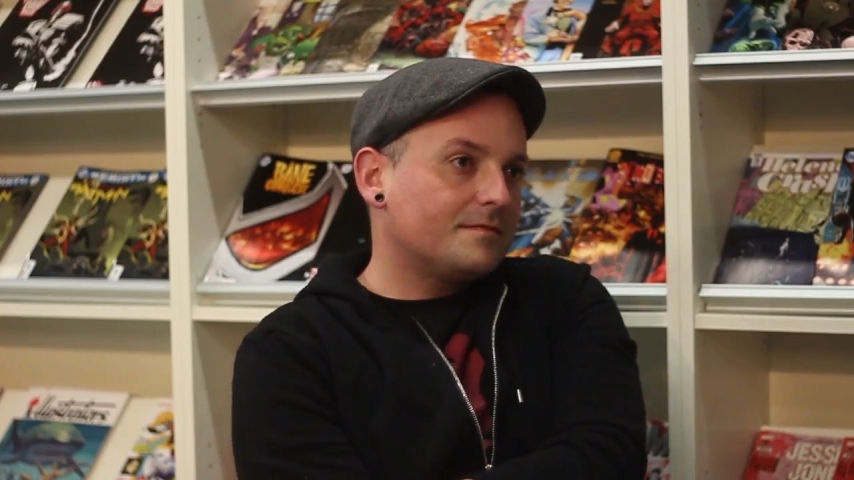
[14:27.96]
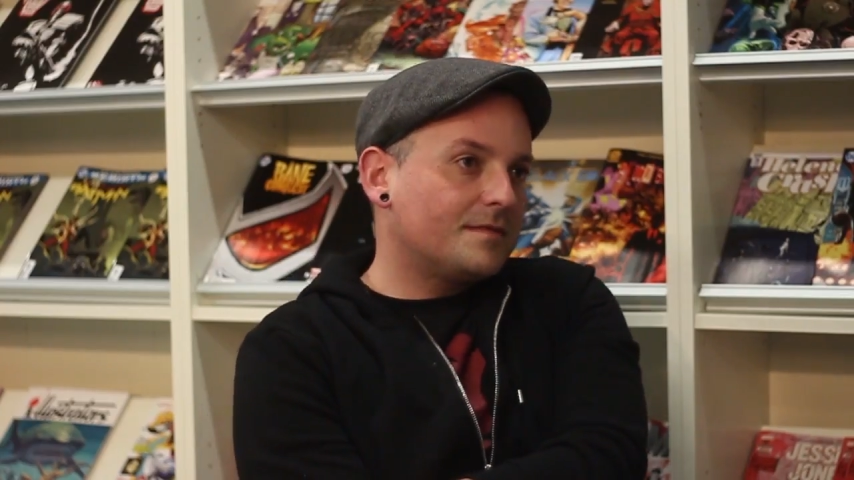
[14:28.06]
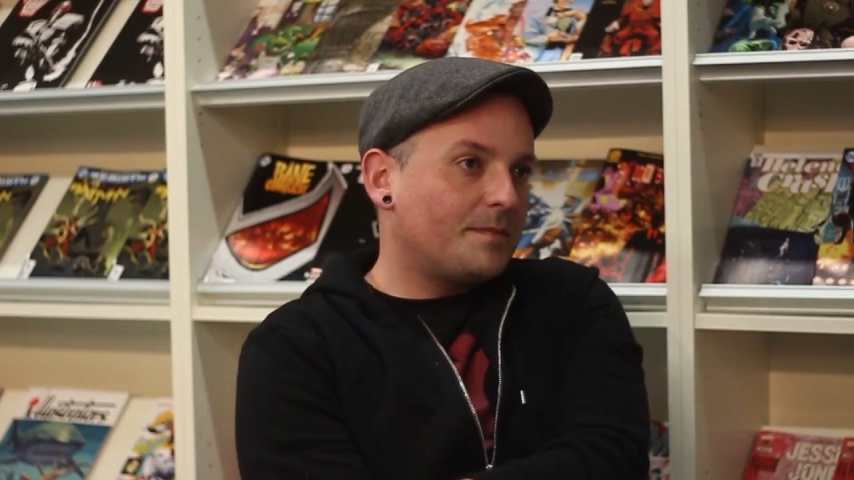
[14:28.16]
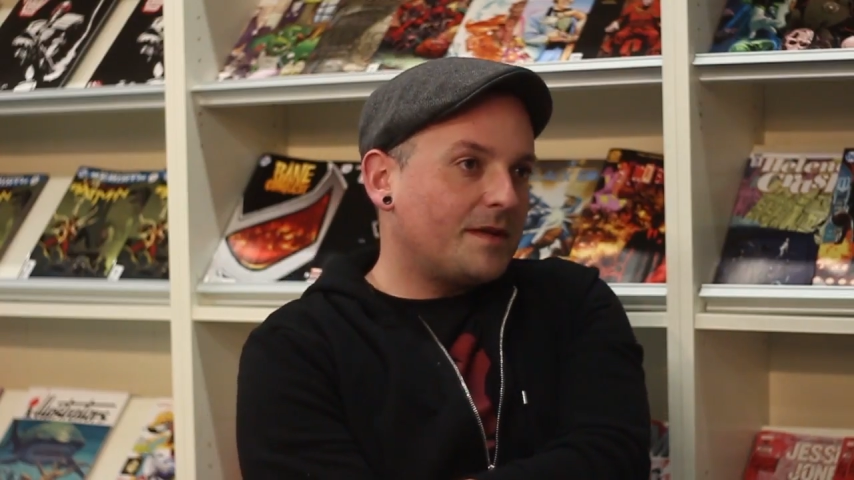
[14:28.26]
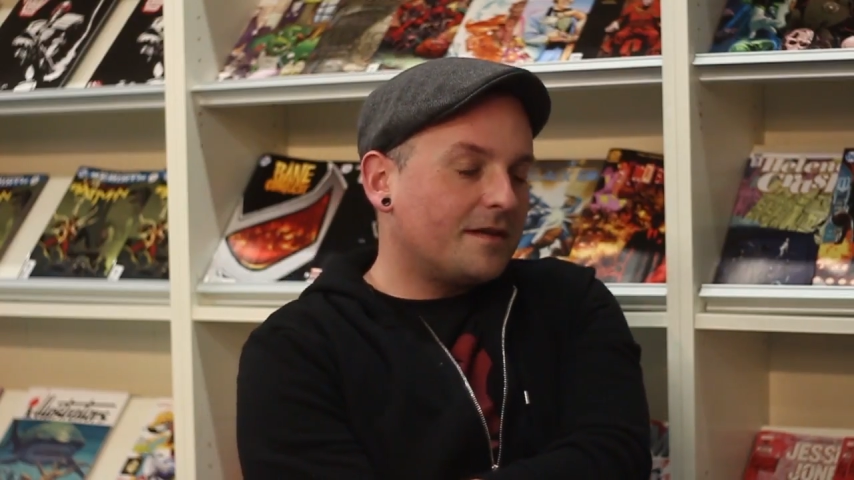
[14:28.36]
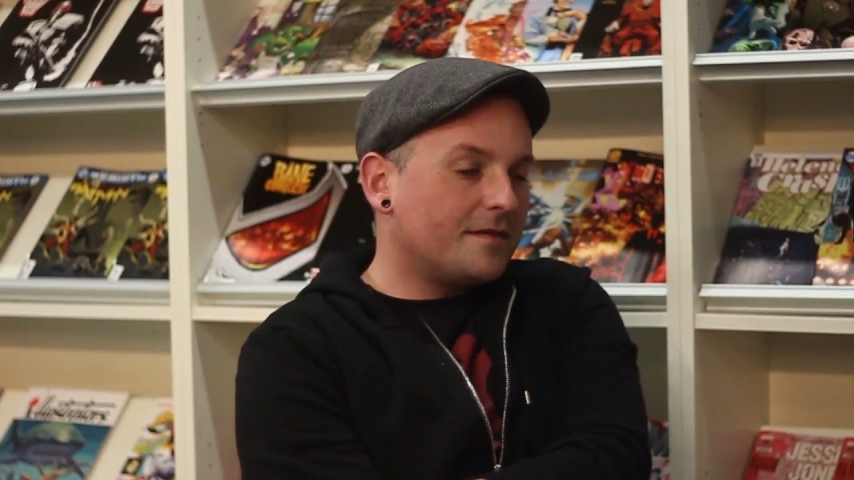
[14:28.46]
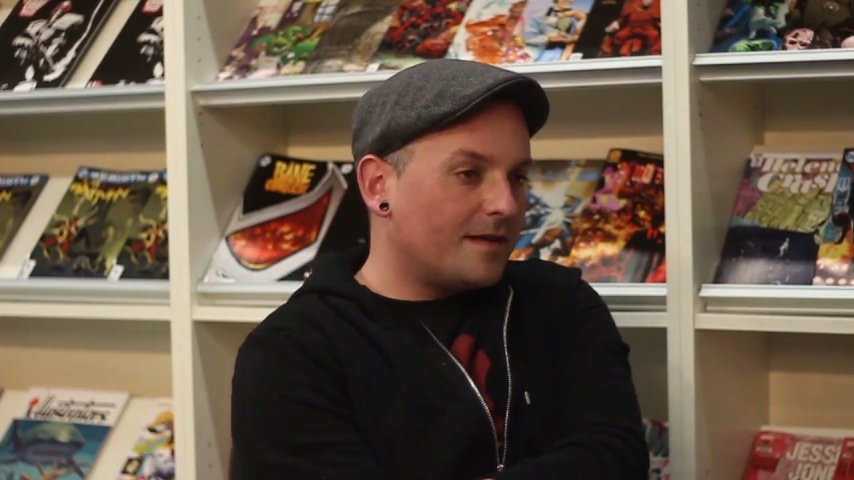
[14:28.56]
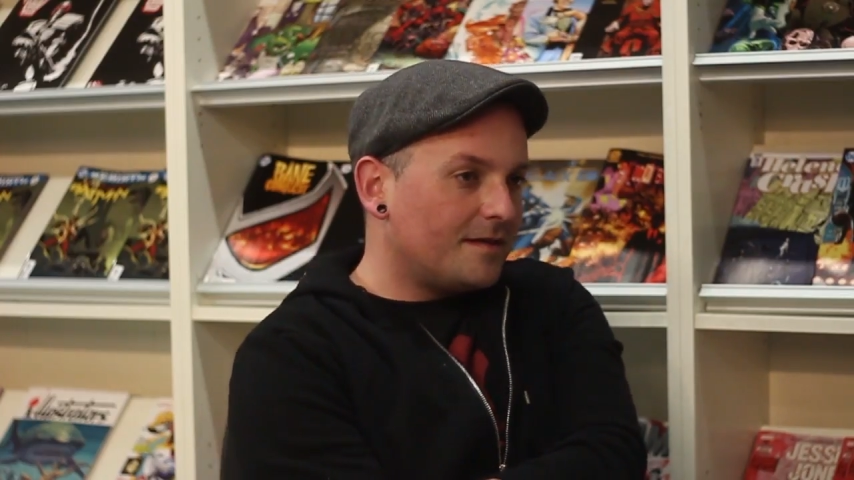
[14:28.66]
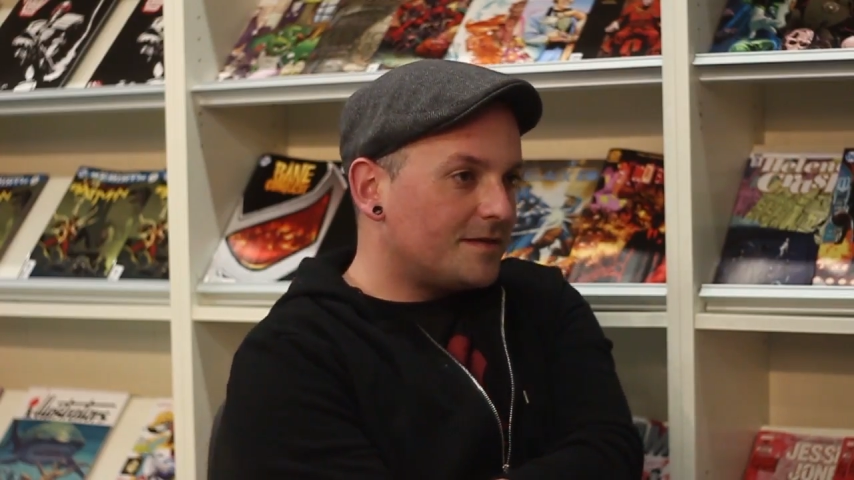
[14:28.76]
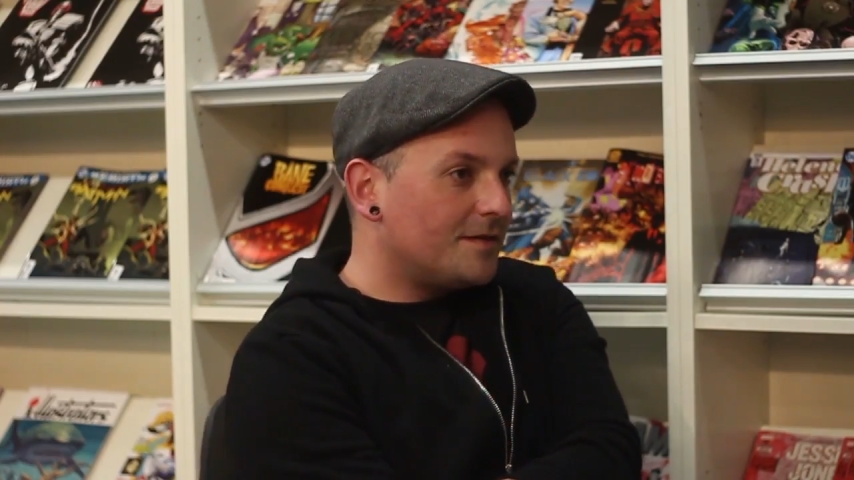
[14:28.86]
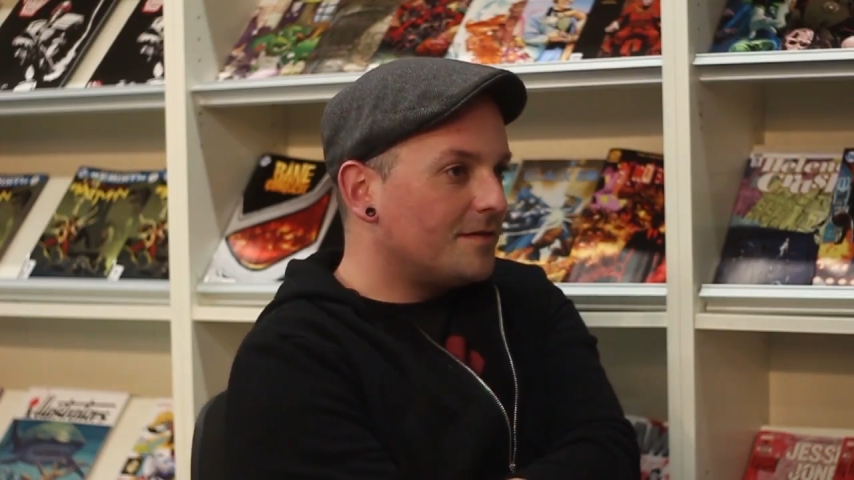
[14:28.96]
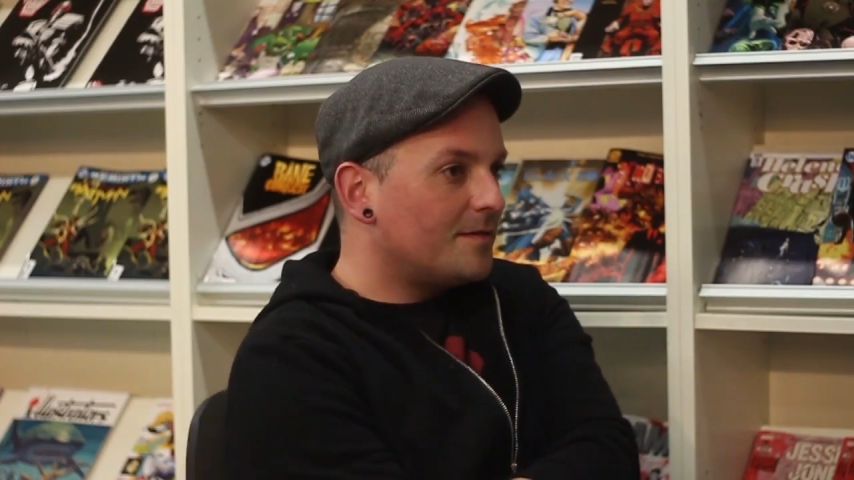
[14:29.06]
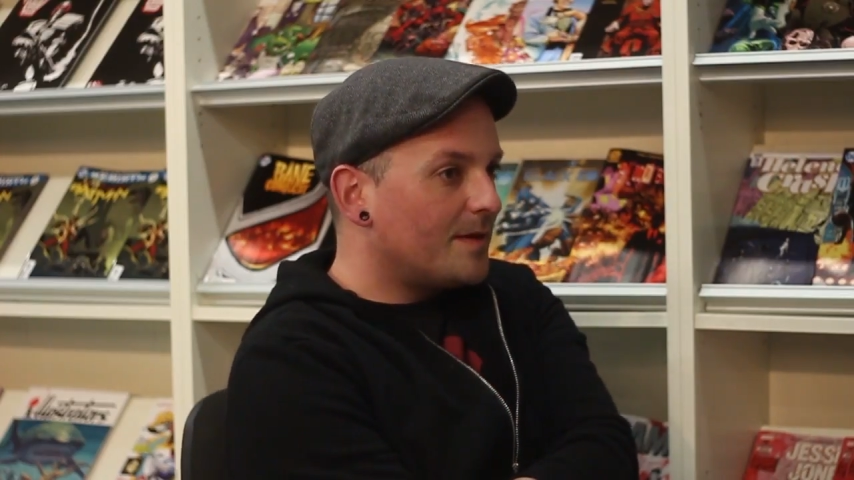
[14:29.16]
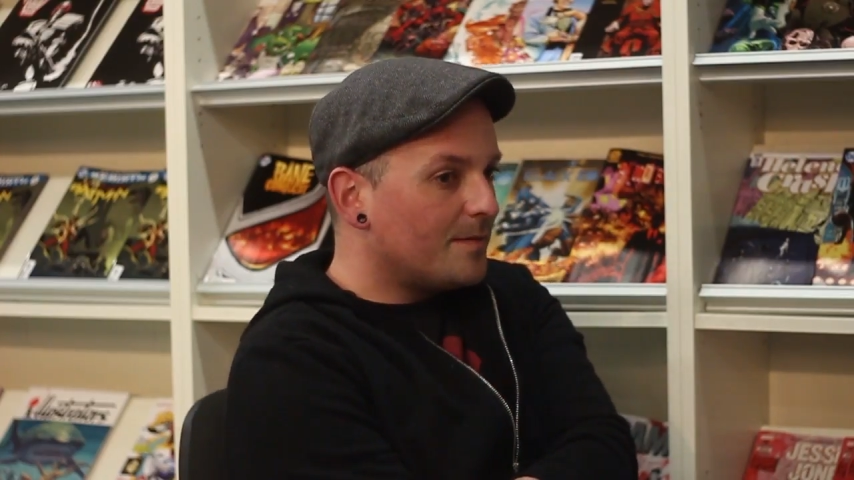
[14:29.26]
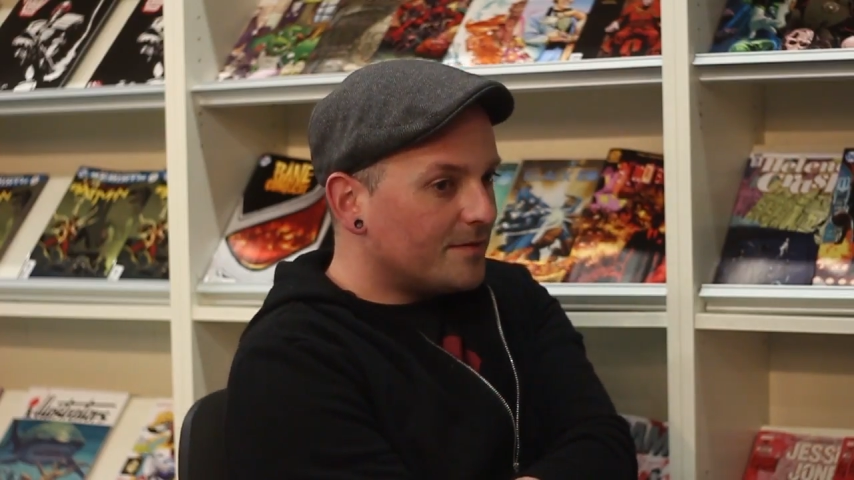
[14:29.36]
the better creators do, the
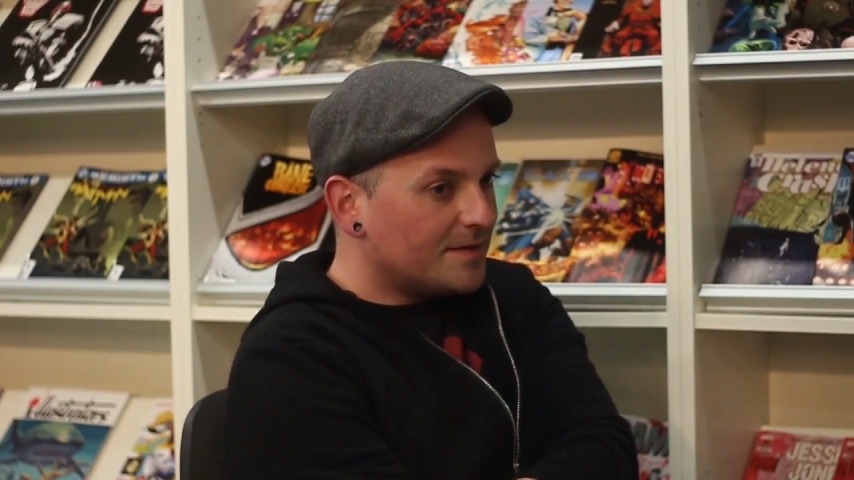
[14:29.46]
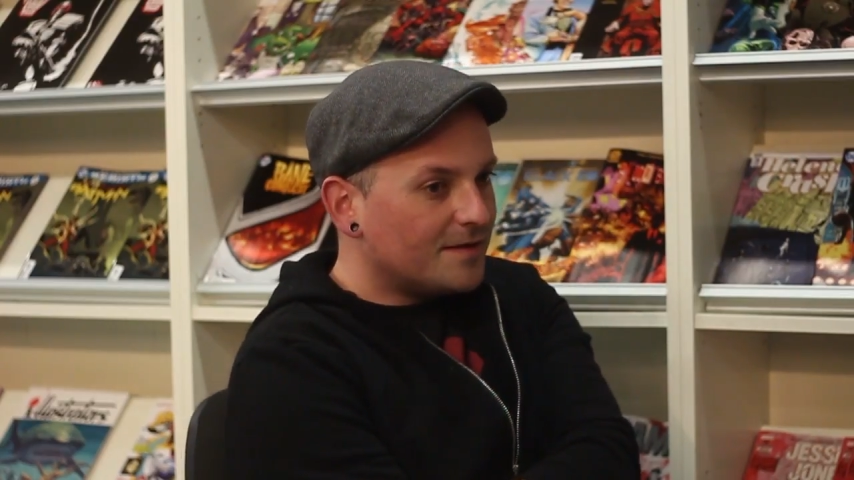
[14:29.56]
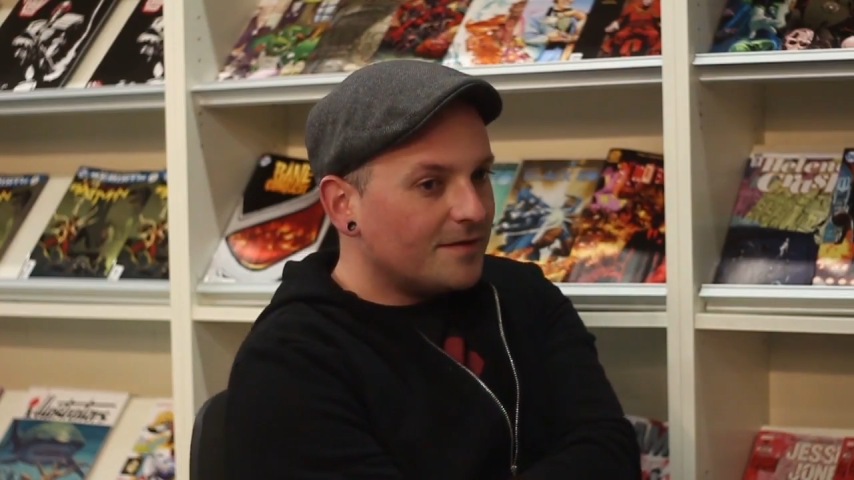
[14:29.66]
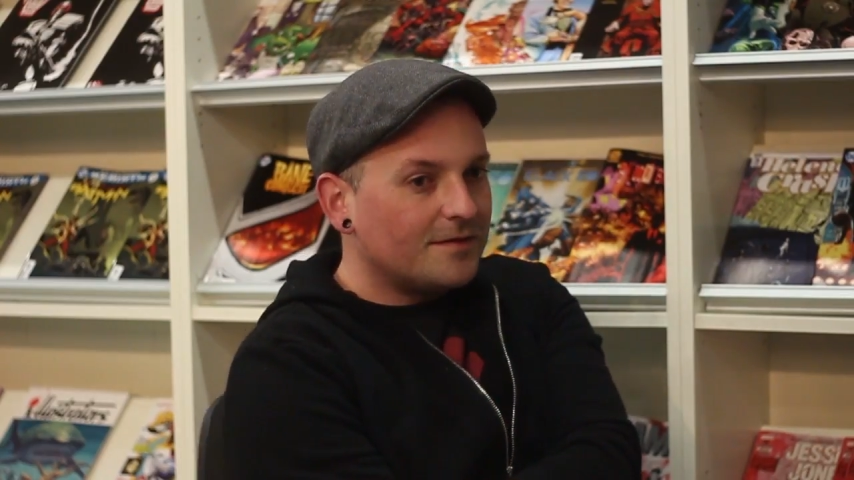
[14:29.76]
better books do,